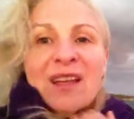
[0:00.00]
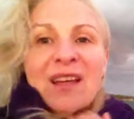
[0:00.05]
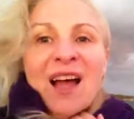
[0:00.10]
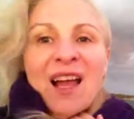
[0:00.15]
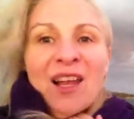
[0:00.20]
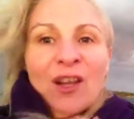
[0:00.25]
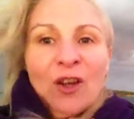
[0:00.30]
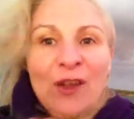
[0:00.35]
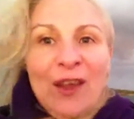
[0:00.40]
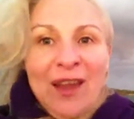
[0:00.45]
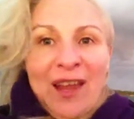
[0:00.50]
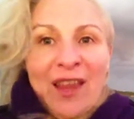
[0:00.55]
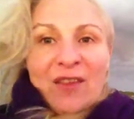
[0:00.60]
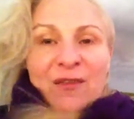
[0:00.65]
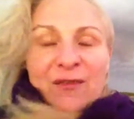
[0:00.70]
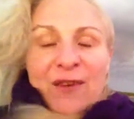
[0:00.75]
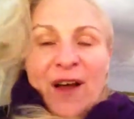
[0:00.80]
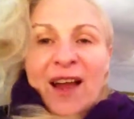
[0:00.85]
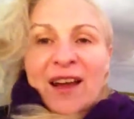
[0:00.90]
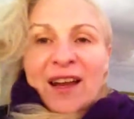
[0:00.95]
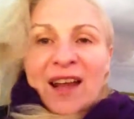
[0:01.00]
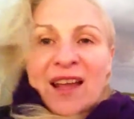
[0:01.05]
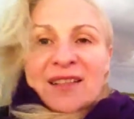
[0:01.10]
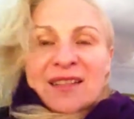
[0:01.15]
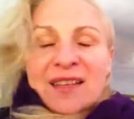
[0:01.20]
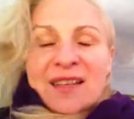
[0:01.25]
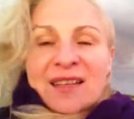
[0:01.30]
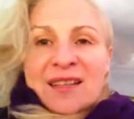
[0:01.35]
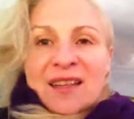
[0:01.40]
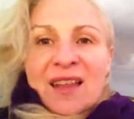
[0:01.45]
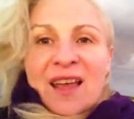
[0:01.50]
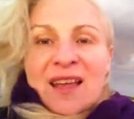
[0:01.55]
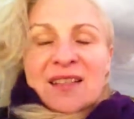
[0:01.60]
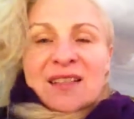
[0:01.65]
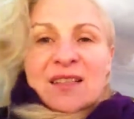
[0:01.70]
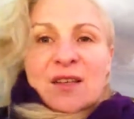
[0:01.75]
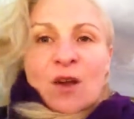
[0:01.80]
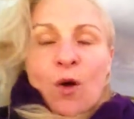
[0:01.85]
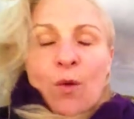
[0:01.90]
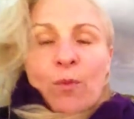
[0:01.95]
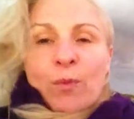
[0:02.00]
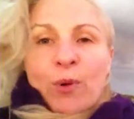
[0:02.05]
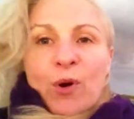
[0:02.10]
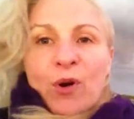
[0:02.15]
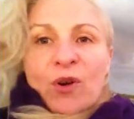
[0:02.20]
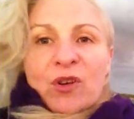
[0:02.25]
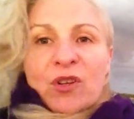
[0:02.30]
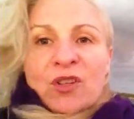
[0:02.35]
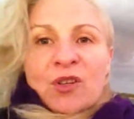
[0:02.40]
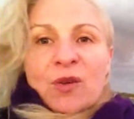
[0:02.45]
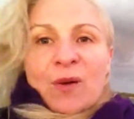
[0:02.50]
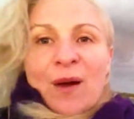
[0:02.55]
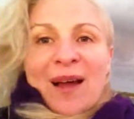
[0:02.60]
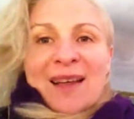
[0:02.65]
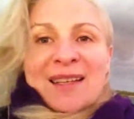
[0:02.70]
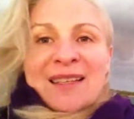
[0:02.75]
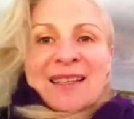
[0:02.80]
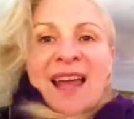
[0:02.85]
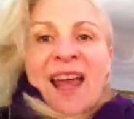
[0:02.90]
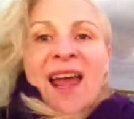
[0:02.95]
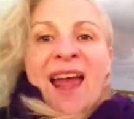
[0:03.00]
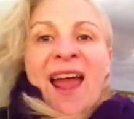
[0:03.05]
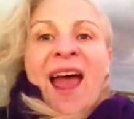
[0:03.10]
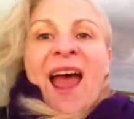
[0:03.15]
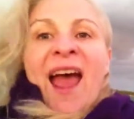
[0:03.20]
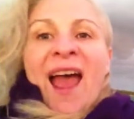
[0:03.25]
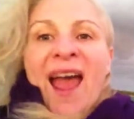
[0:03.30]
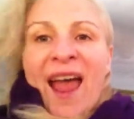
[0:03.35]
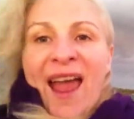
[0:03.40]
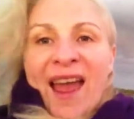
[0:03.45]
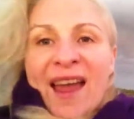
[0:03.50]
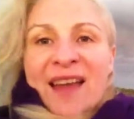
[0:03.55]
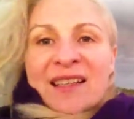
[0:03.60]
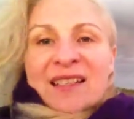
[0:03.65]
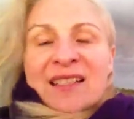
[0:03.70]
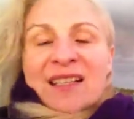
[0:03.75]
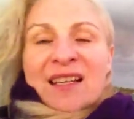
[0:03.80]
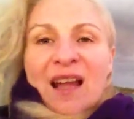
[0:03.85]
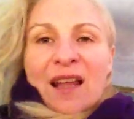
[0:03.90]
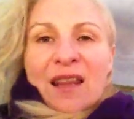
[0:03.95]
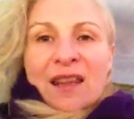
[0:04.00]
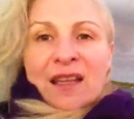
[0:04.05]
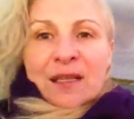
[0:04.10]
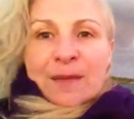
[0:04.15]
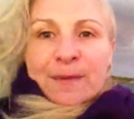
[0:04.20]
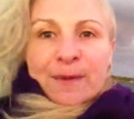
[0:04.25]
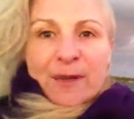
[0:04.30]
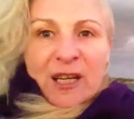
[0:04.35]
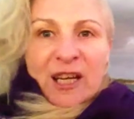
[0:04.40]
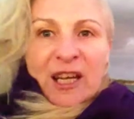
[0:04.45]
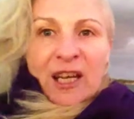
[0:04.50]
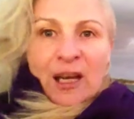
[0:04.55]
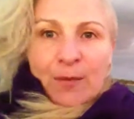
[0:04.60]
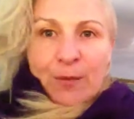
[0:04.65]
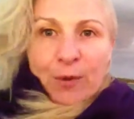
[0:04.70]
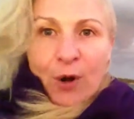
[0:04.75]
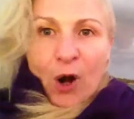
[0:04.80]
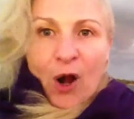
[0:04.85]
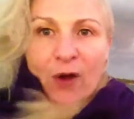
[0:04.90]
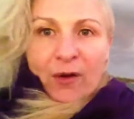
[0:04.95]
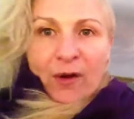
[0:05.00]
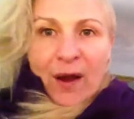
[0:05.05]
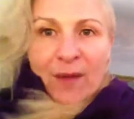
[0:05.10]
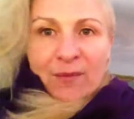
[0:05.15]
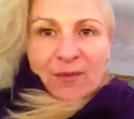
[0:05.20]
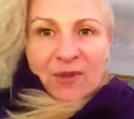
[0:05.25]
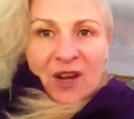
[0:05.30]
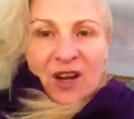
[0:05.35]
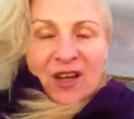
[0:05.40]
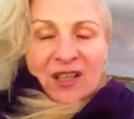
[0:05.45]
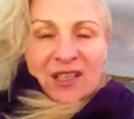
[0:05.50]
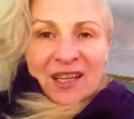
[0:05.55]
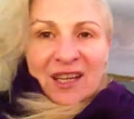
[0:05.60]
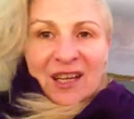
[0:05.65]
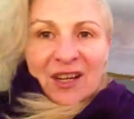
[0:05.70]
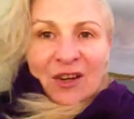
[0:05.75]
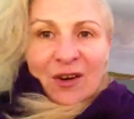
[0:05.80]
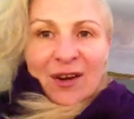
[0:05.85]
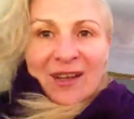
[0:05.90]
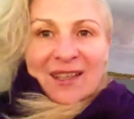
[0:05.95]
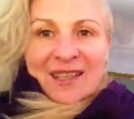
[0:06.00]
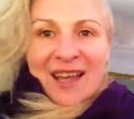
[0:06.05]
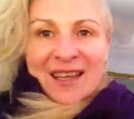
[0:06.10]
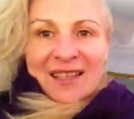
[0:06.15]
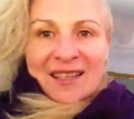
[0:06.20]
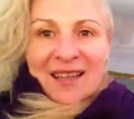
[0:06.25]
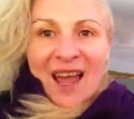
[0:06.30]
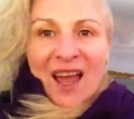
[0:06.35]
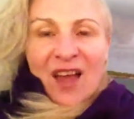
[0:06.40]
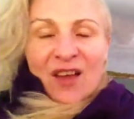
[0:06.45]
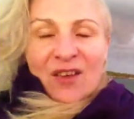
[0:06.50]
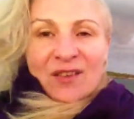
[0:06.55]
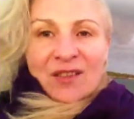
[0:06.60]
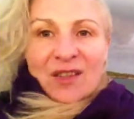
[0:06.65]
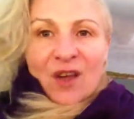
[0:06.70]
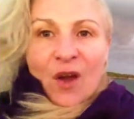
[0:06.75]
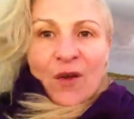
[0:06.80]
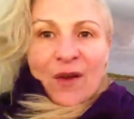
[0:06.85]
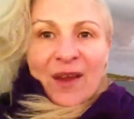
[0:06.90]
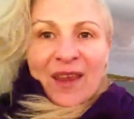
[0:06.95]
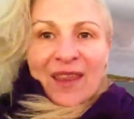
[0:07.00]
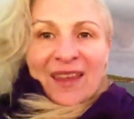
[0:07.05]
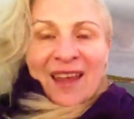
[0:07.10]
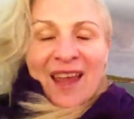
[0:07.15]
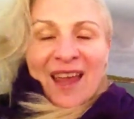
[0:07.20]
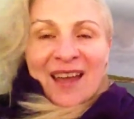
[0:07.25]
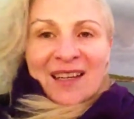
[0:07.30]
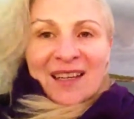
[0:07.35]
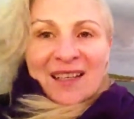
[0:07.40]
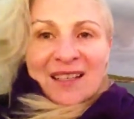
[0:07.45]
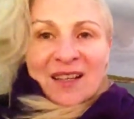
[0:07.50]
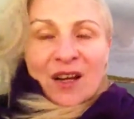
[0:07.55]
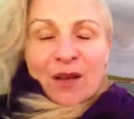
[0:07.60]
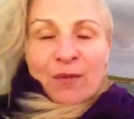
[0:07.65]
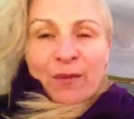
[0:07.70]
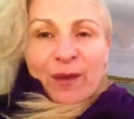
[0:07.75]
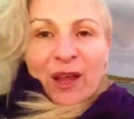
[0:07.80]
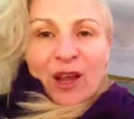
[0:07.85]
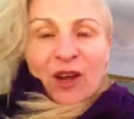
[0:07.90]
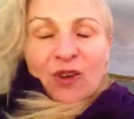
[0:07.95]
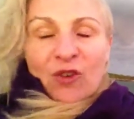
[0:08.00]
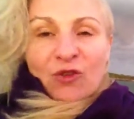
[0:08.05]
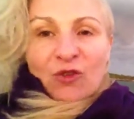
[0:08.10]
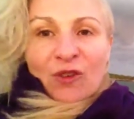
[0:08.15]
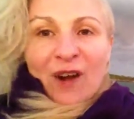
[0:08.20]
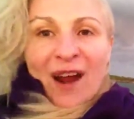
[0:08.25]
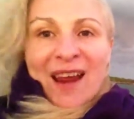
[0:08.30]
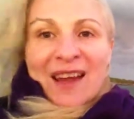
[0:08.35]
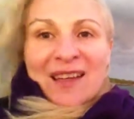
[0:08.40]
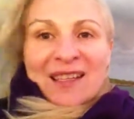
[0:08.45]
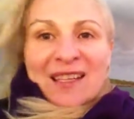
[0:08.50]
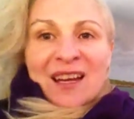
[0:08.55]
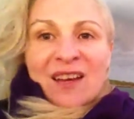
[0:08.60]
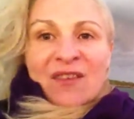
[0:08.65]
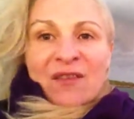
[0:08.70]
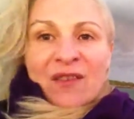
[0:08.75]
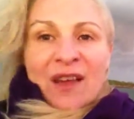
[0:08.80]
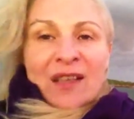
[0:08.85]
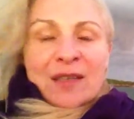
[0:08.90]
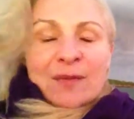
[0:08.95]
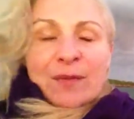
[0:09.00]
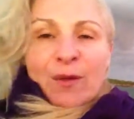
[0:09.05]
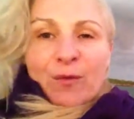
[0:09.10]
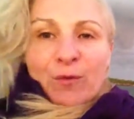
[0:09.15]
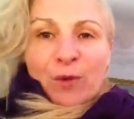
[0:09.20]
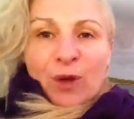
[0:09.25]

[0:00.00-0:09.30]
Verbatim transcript: are looking at the finances, and that's so important to us. And this particular program is going to increase sales. So in the end, it's going to be a great investment